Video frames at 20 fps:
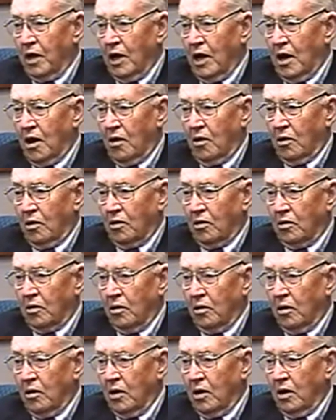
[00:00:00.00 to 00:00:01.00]
in our
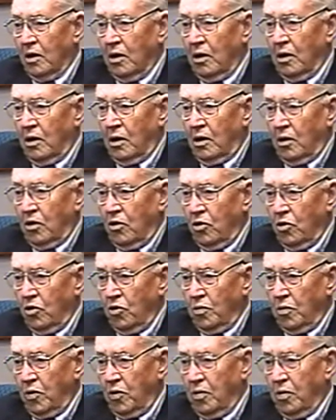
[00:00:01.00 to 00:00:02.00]

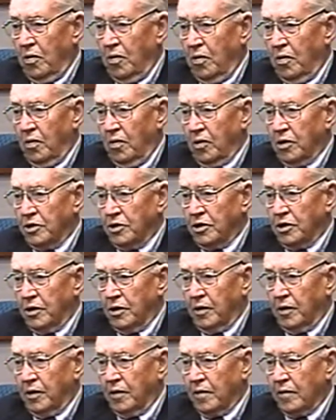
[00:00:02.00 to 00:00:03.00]
group was
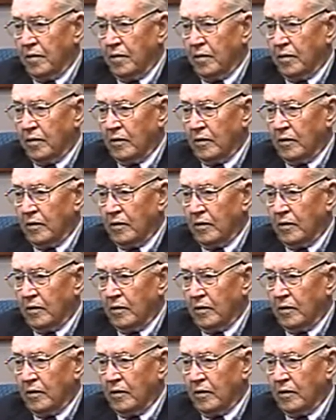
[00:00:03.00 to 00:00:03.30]
a